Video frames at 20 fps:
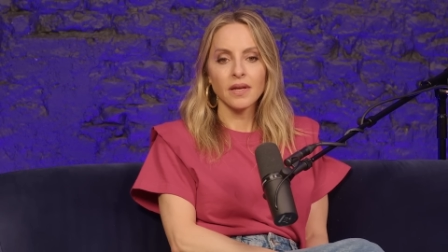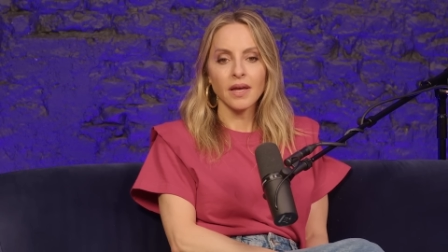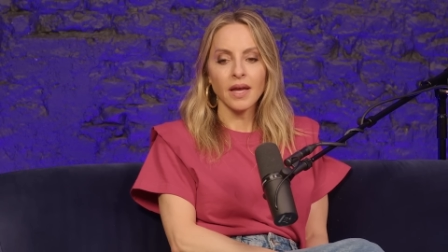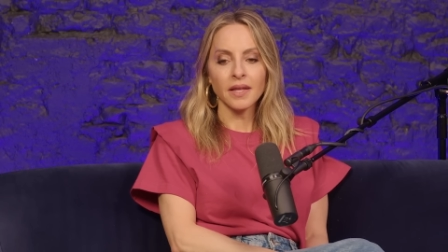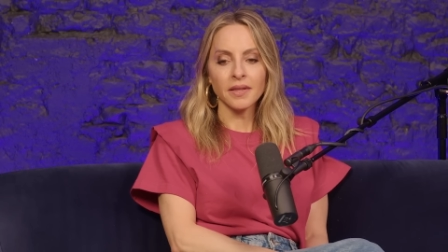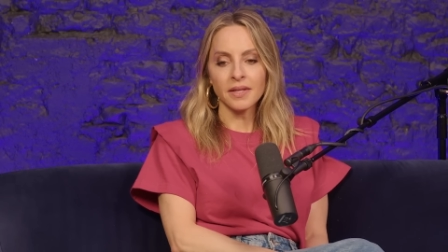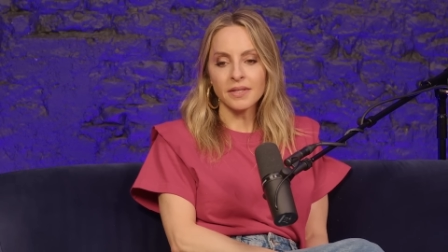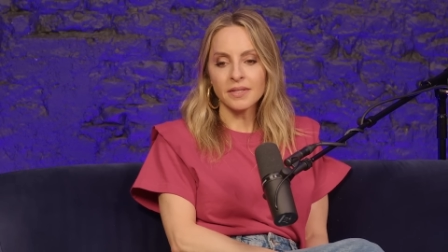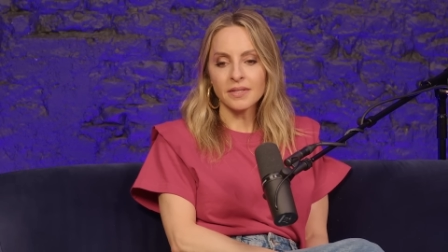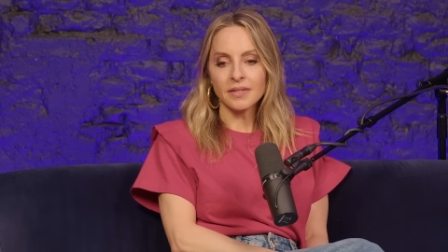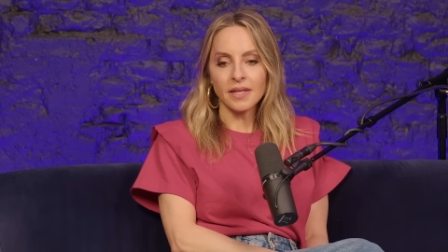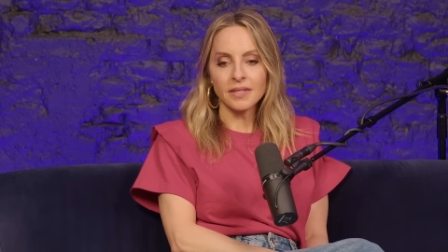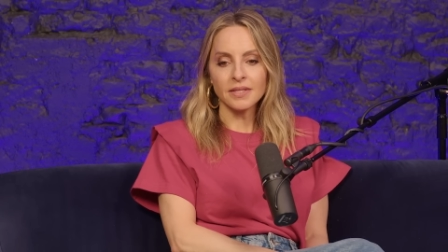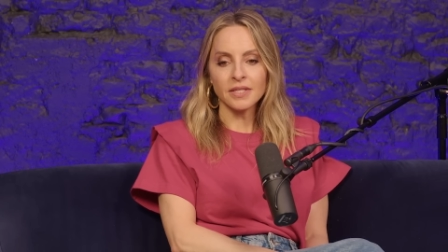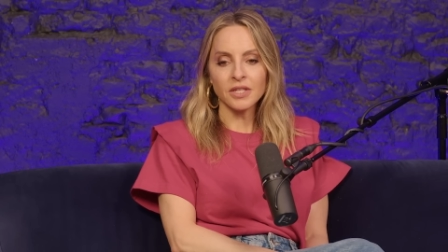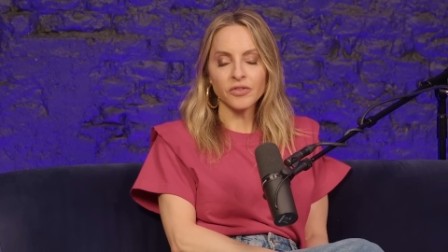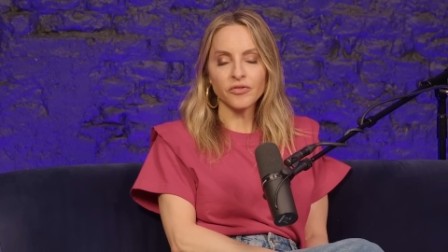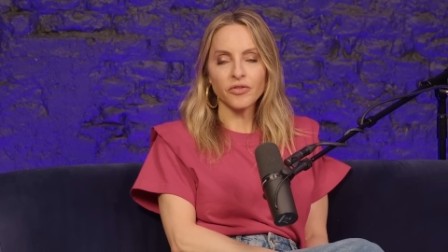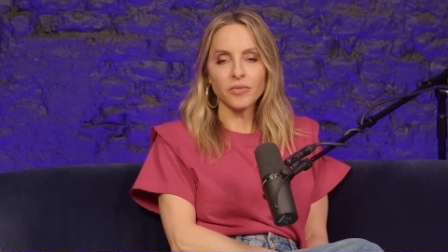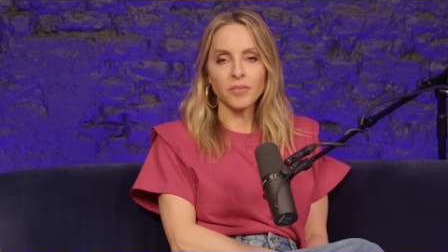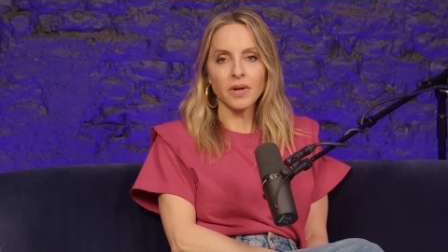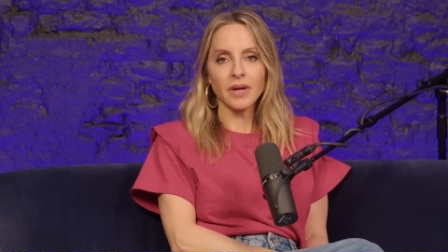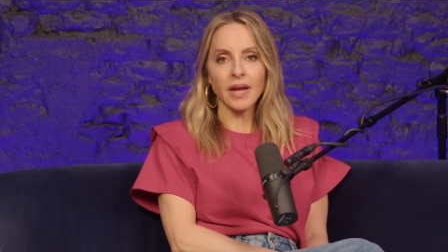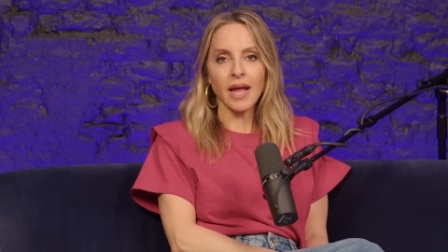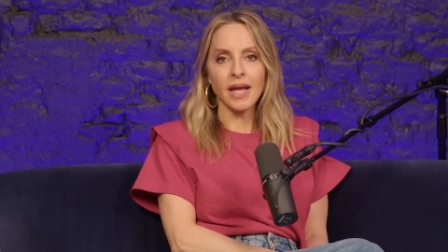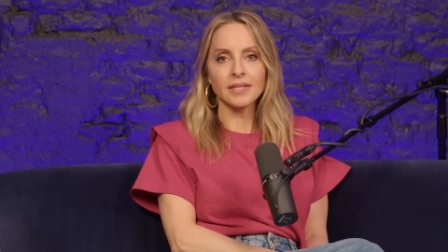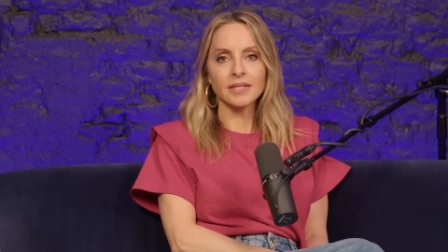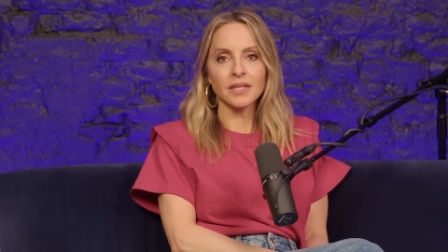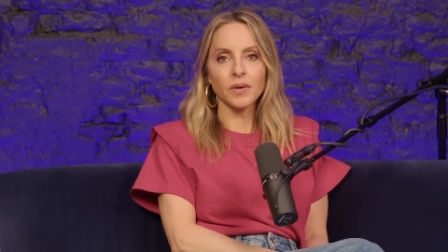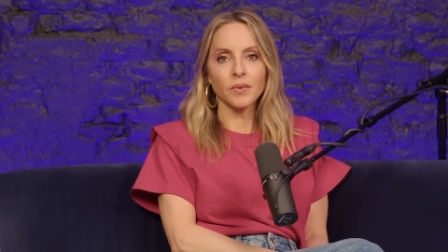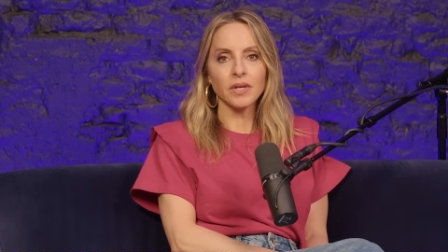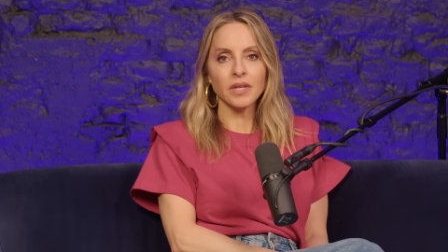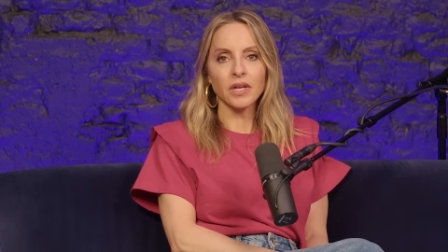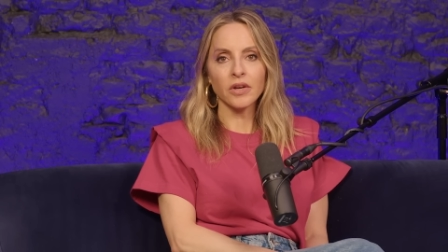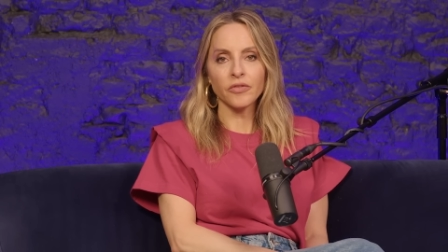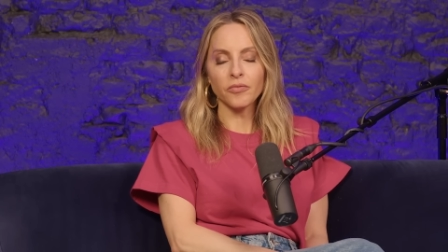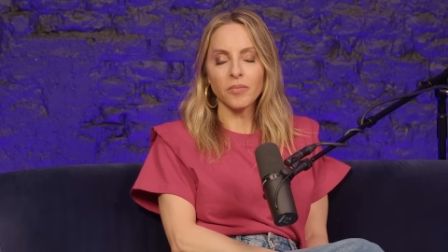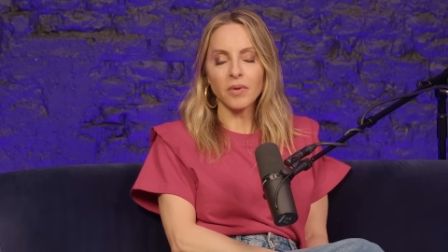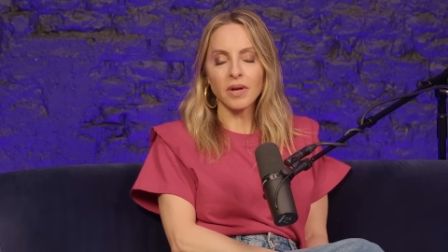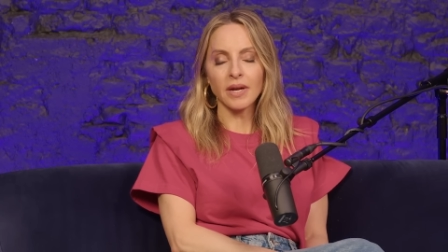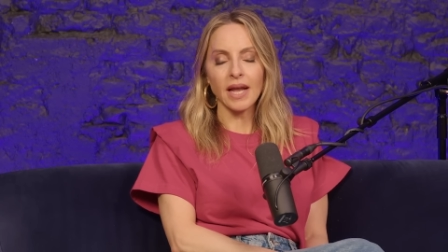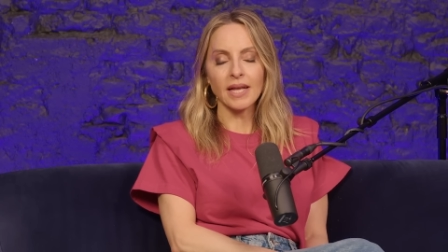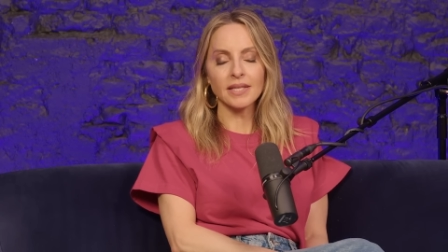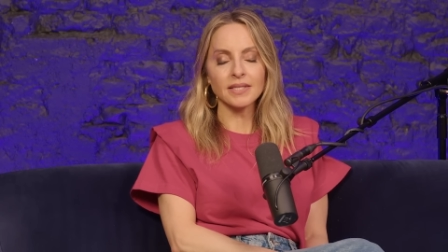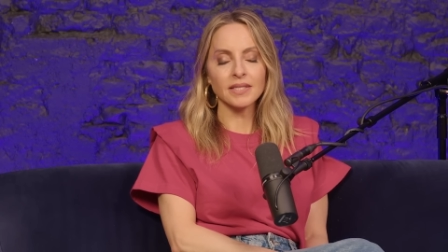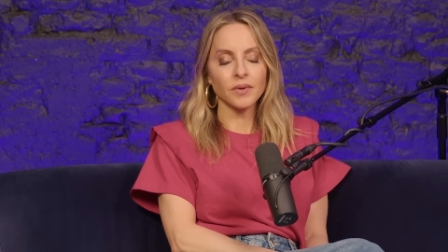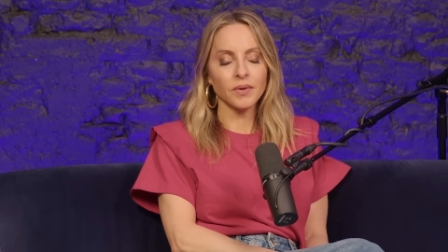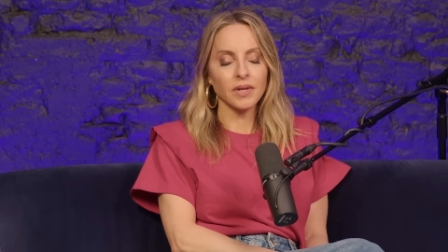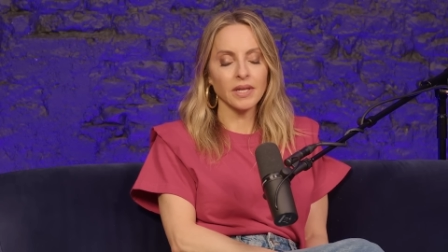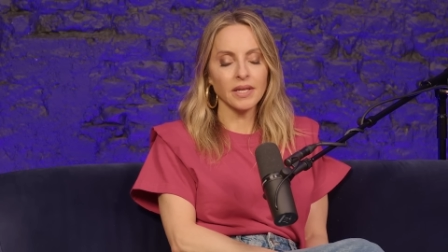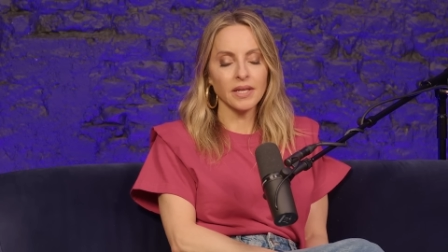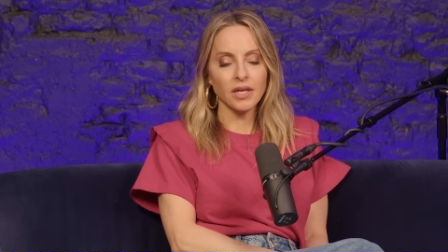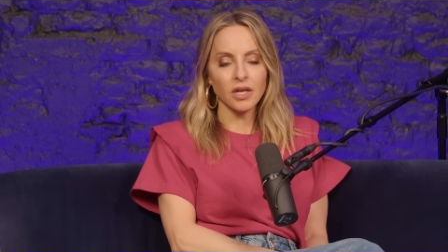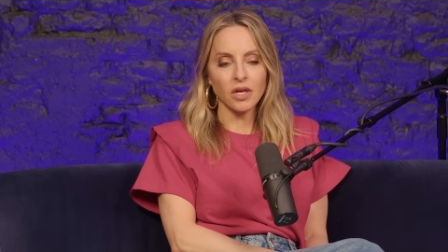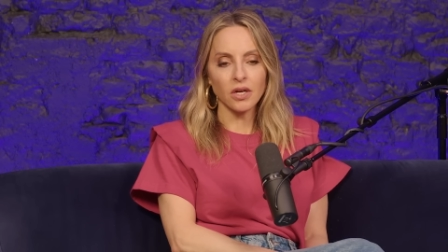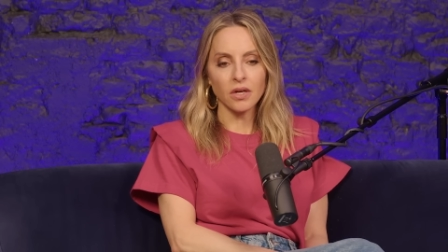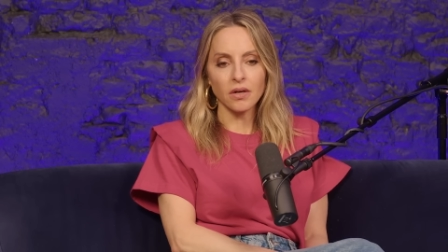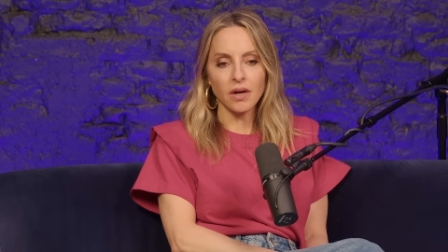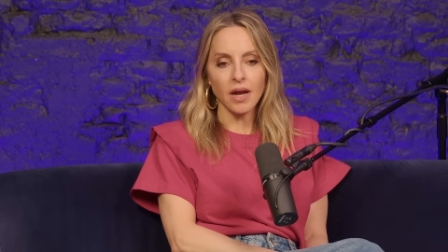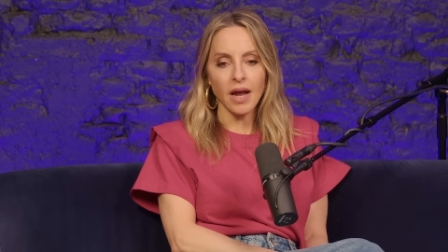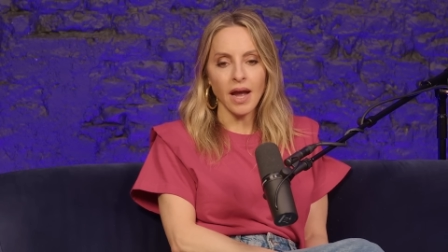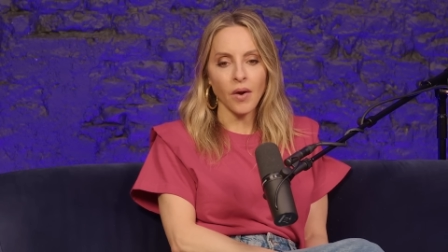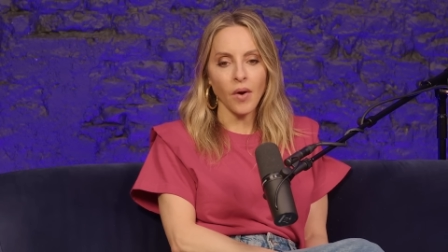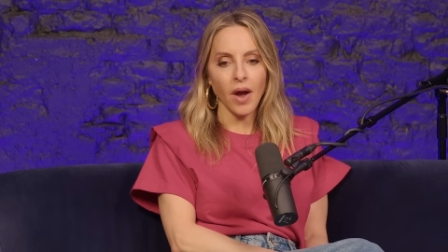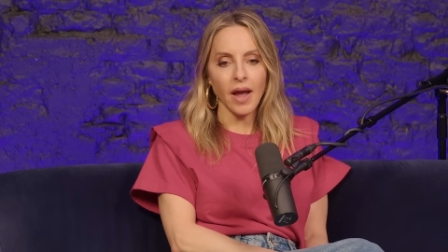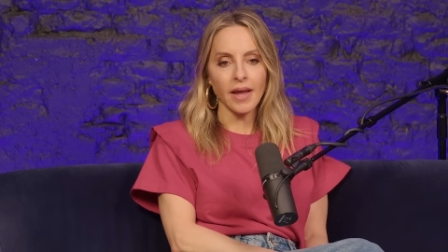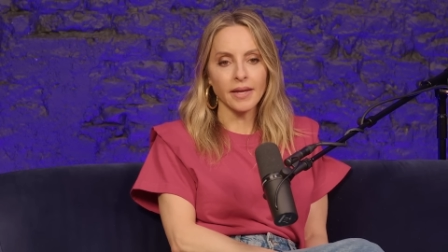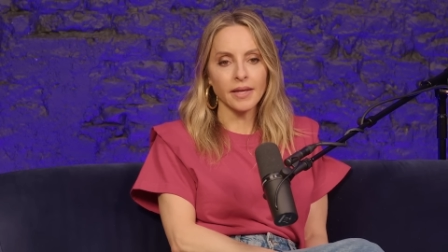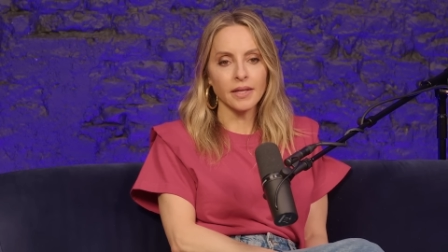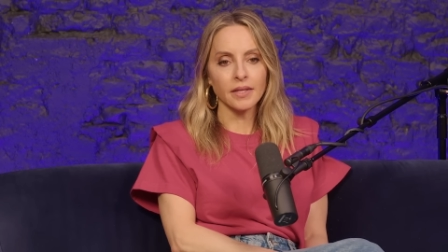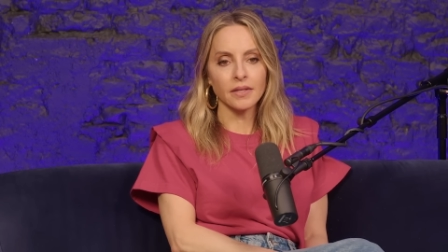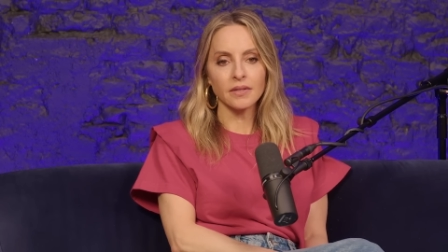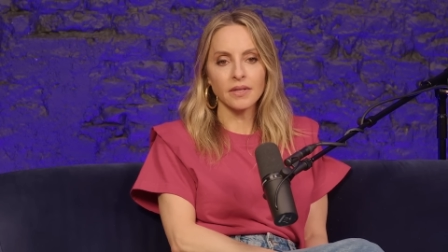And let's let's hear from our guests. I want to hear from our guests, and I want to hear how I can